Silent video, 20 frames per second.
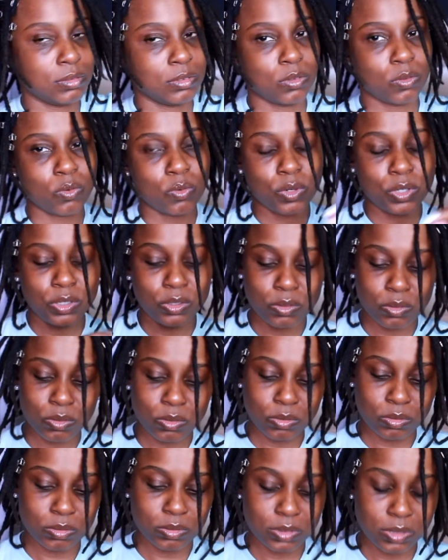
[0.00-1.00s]
the
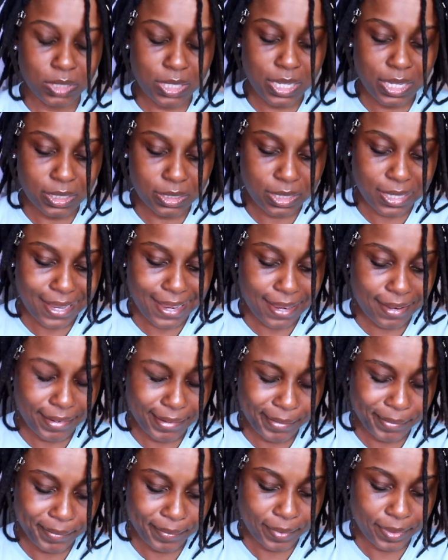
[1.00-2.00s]
oil has that.
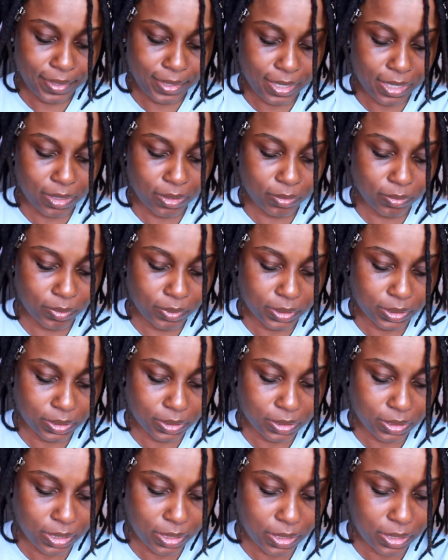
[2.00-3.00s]
I don't want to
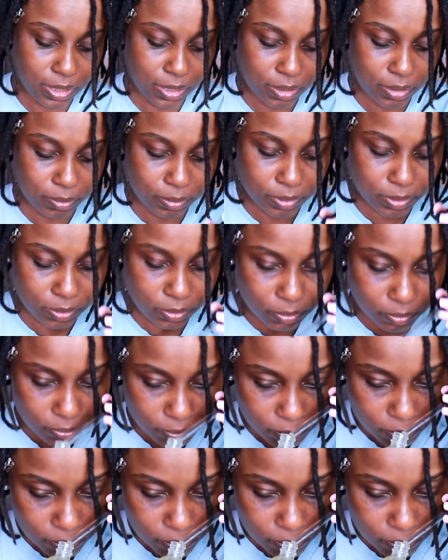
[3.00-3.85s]
say, let me see.